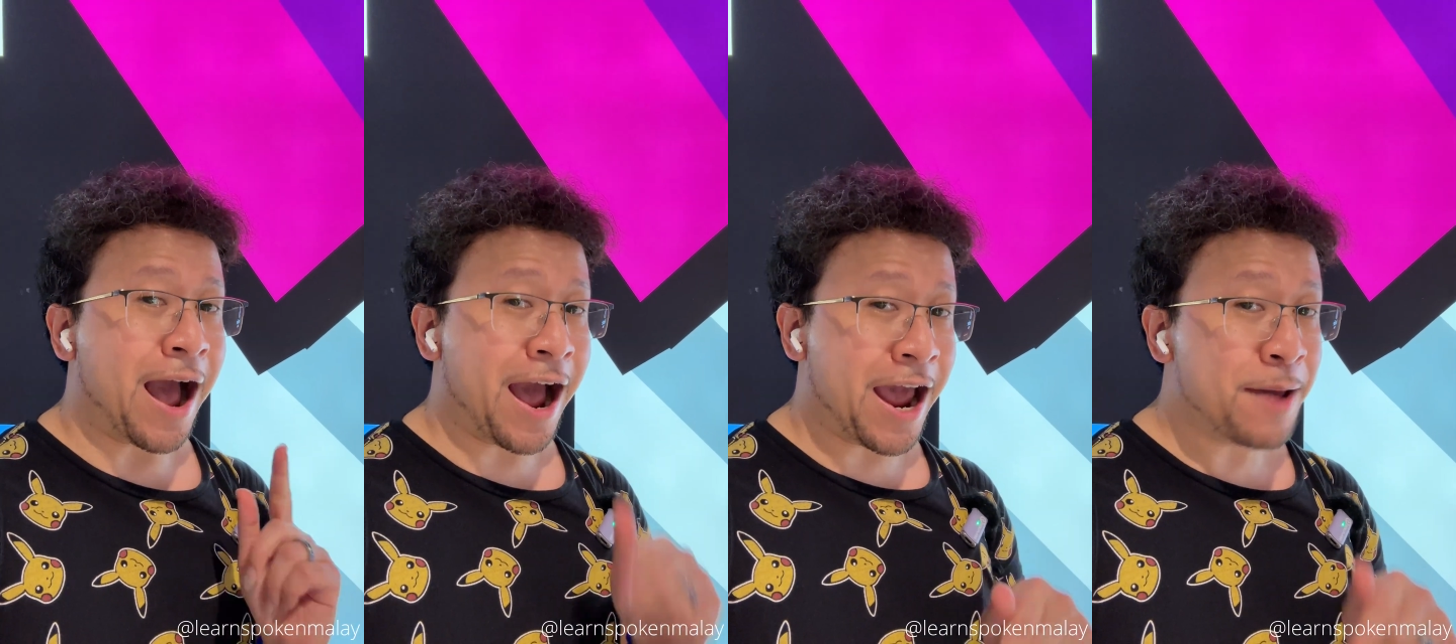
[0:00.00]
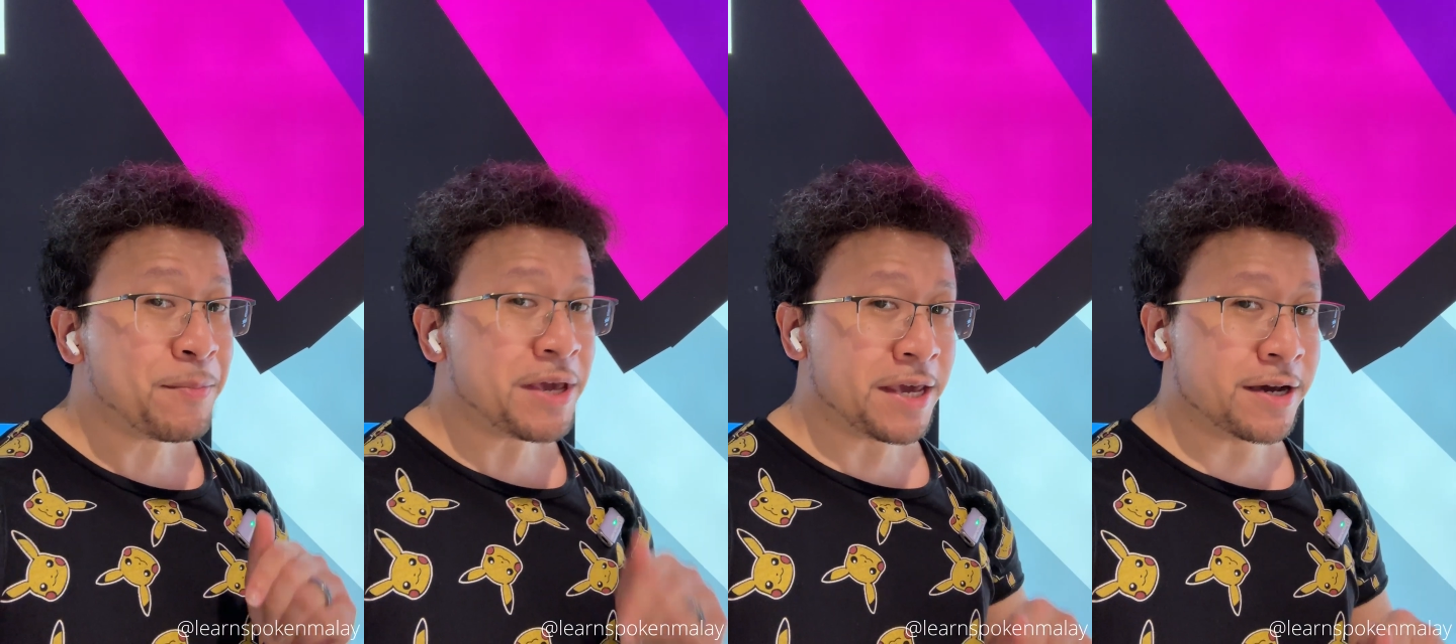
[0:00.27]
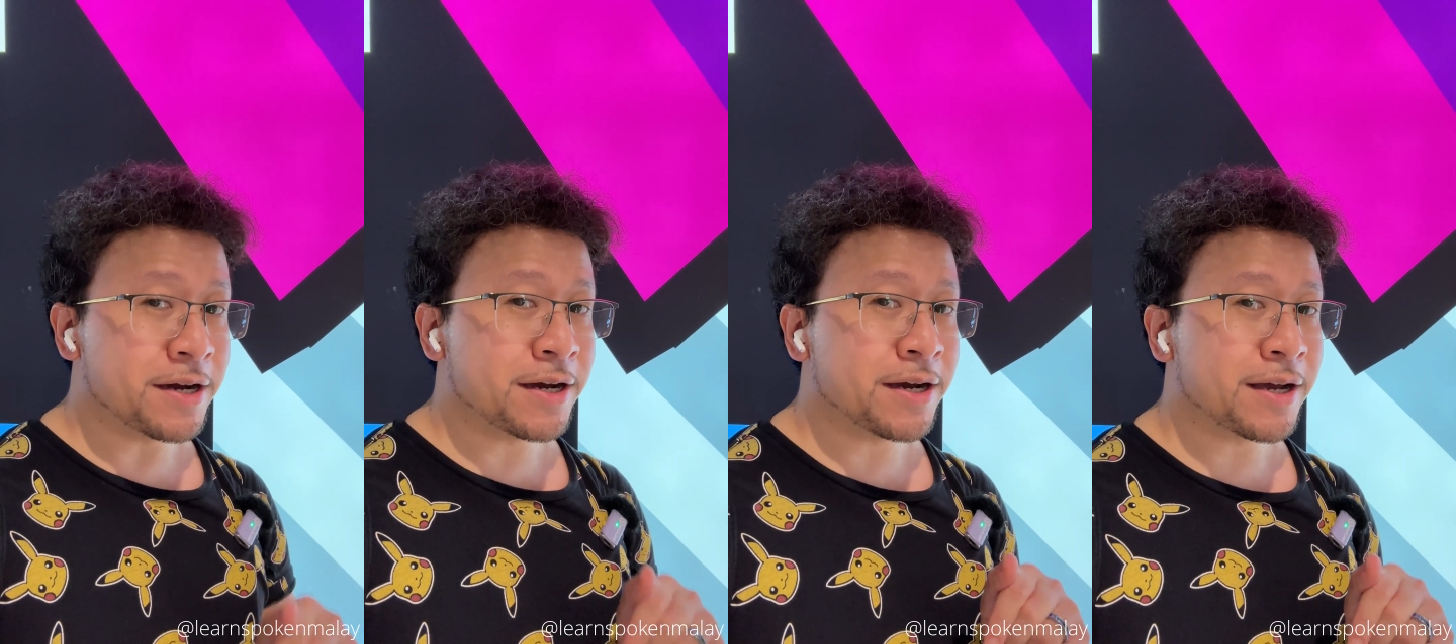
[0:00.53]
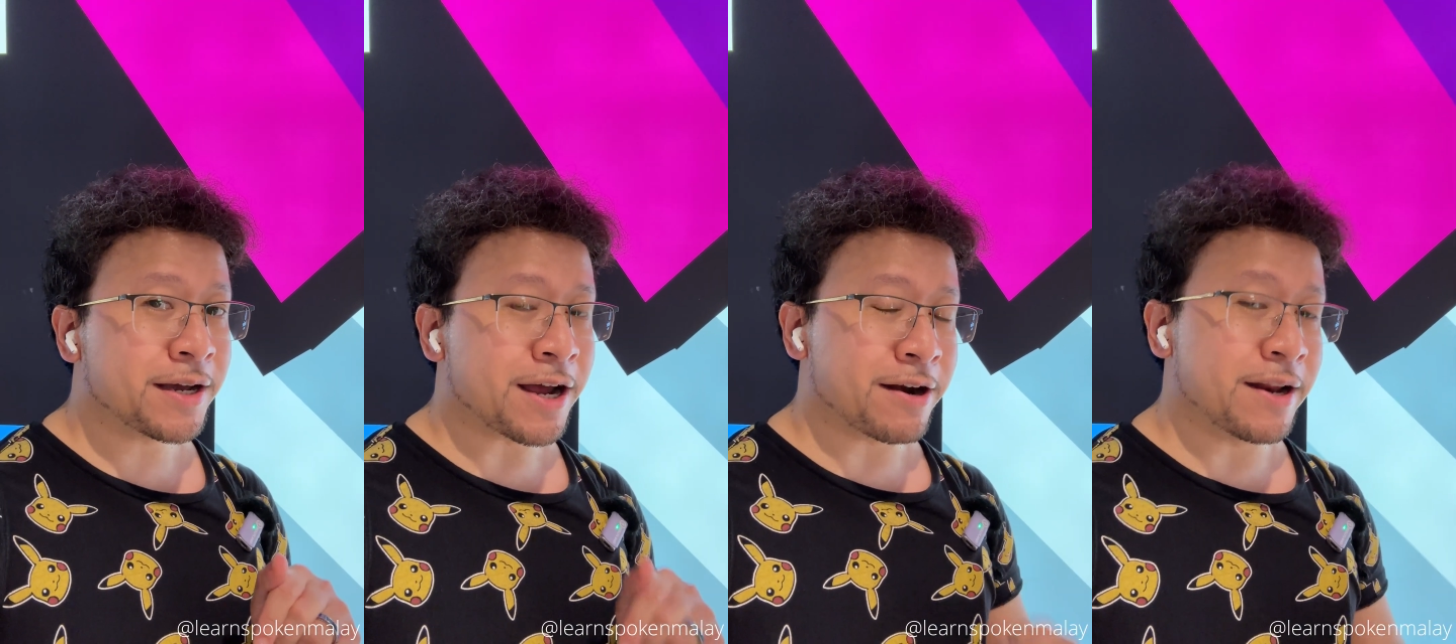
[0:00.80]
I'm
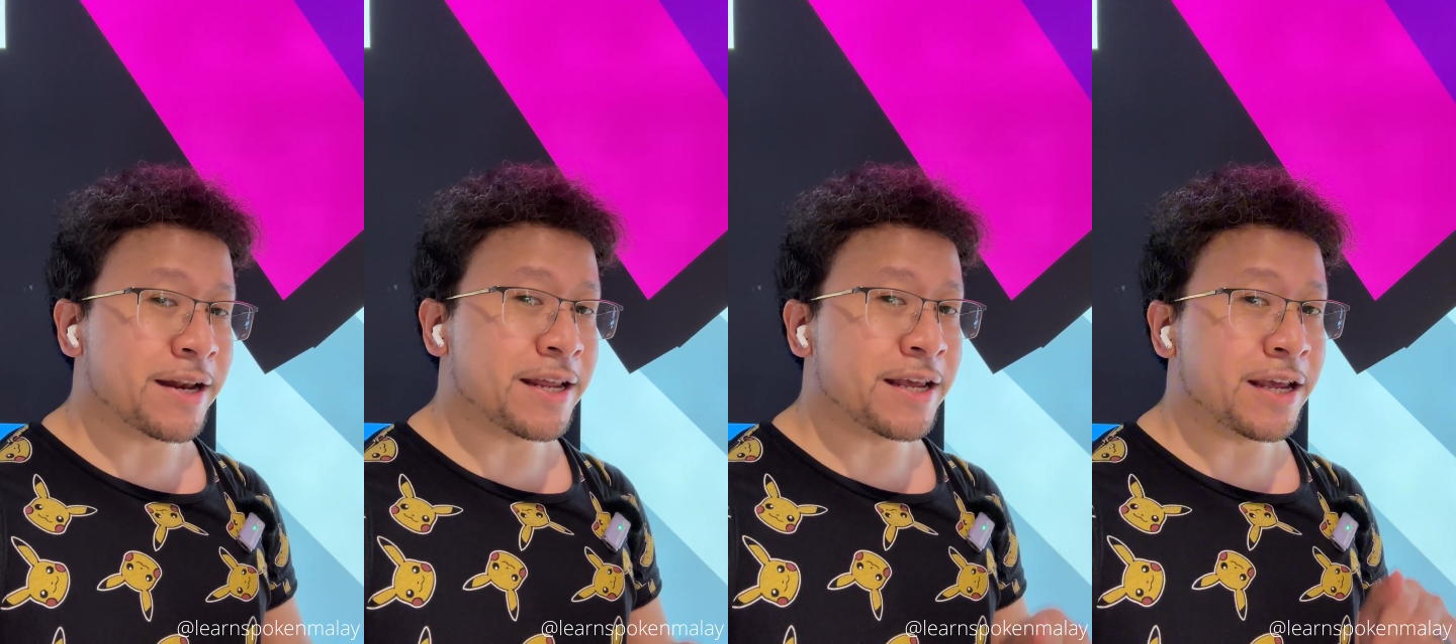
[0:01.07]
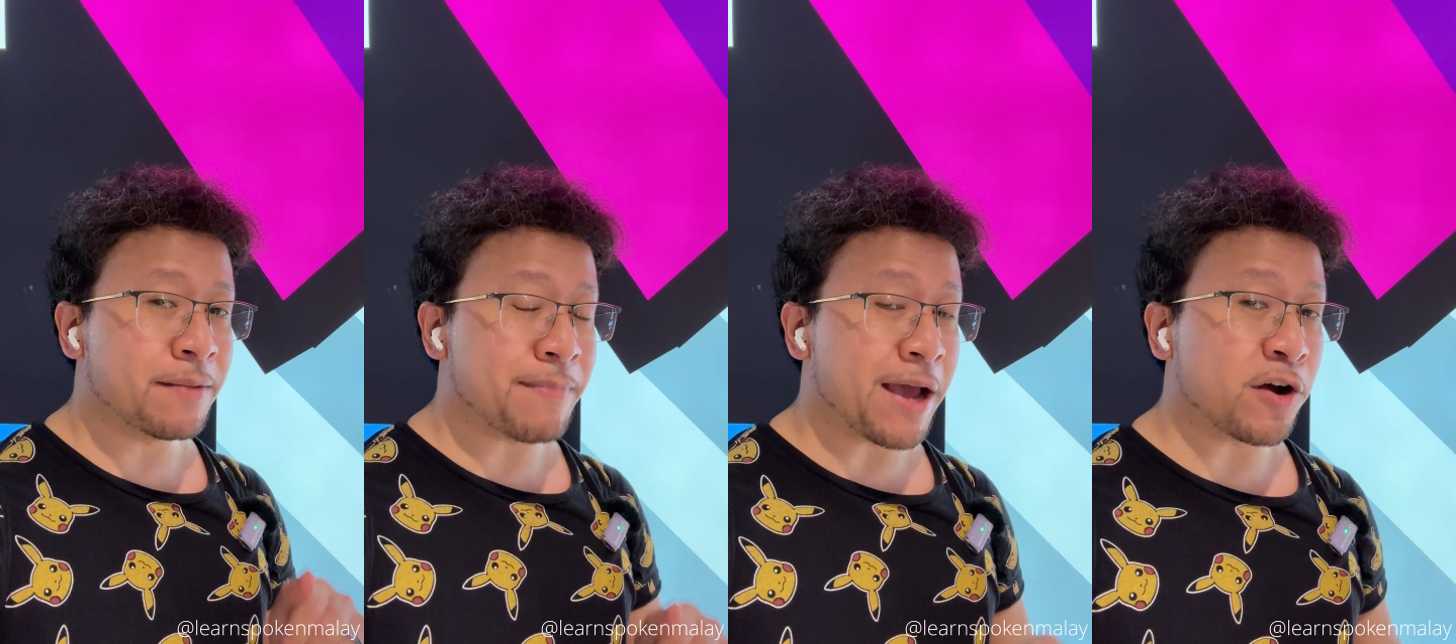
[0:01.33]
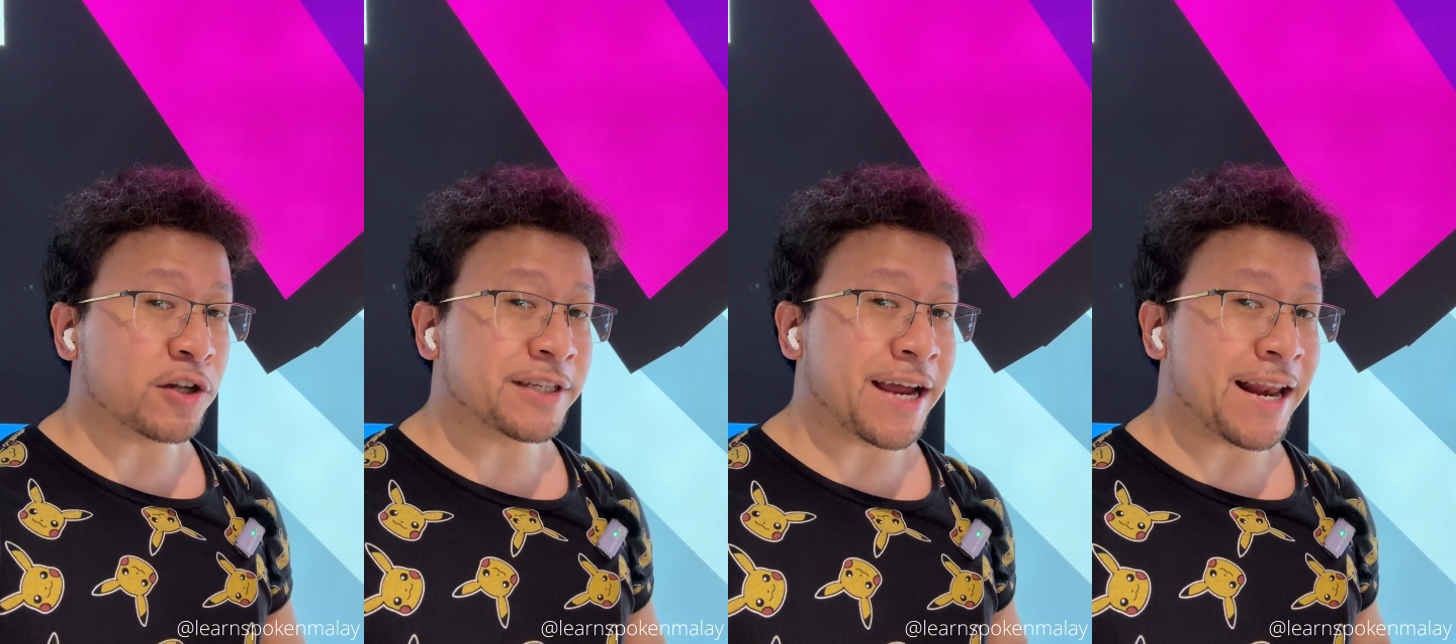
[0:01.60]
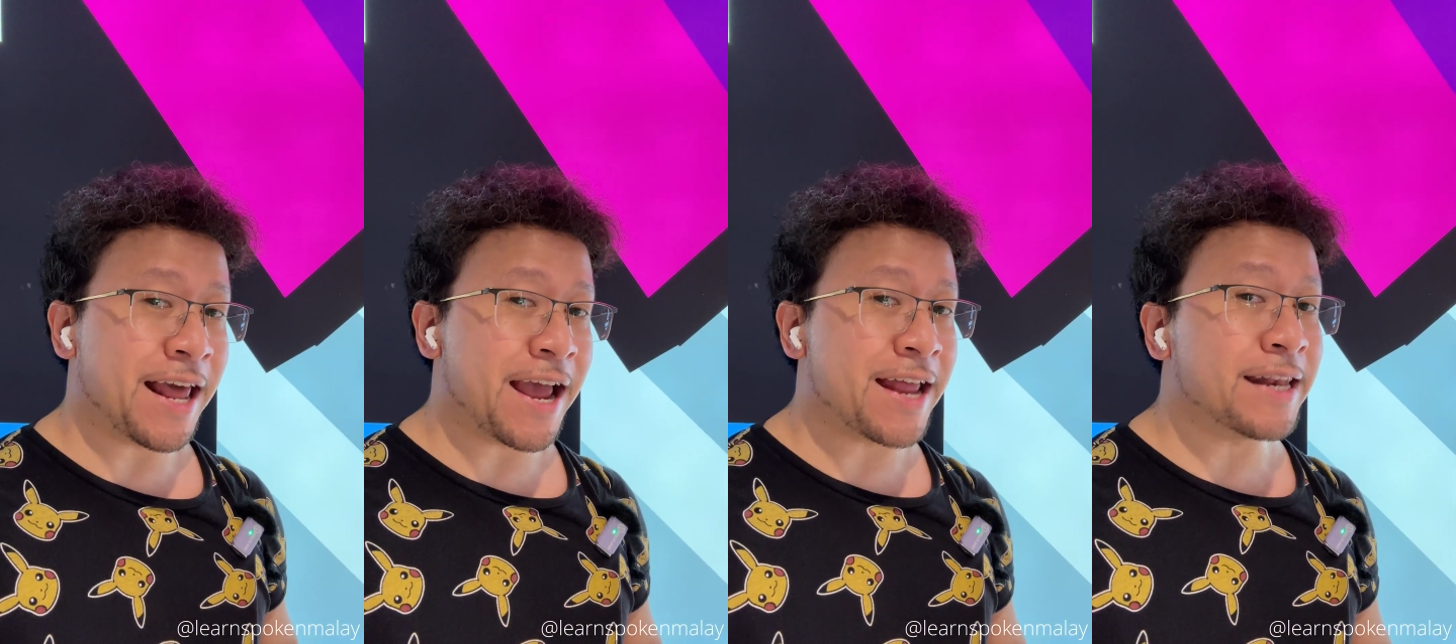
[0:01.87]
here currently in Bangkok,
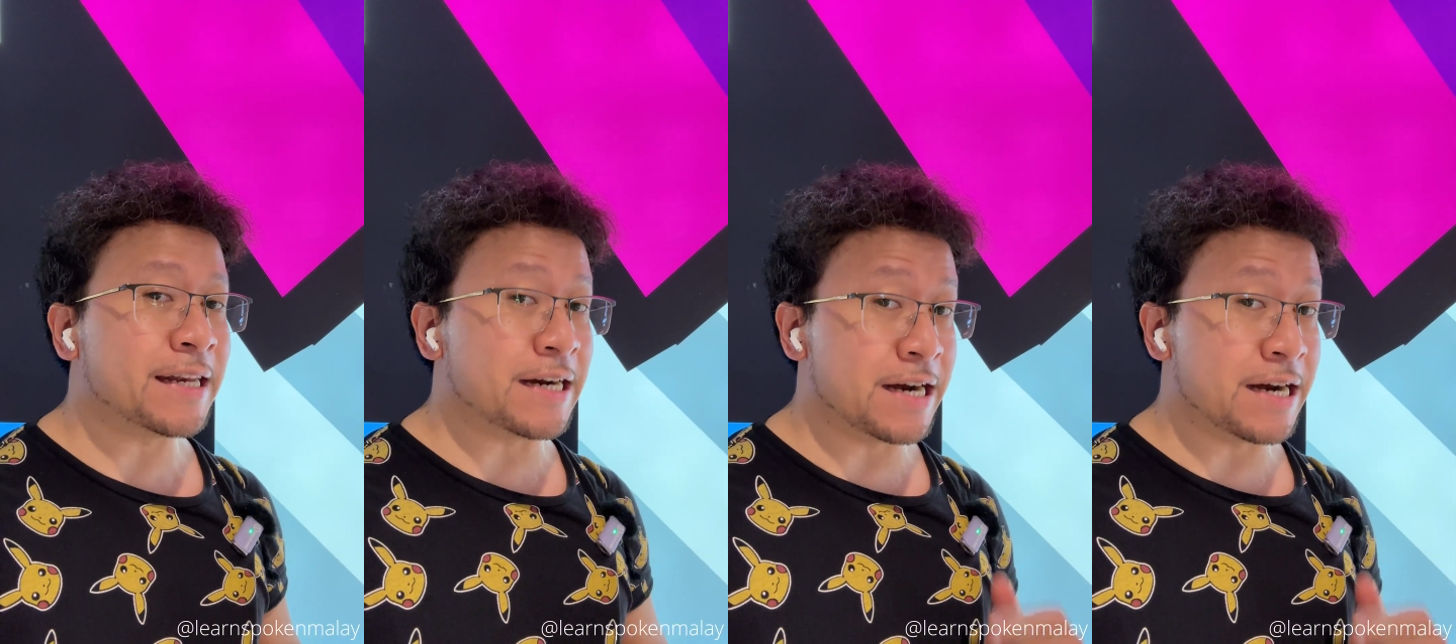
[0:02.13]
Thailand,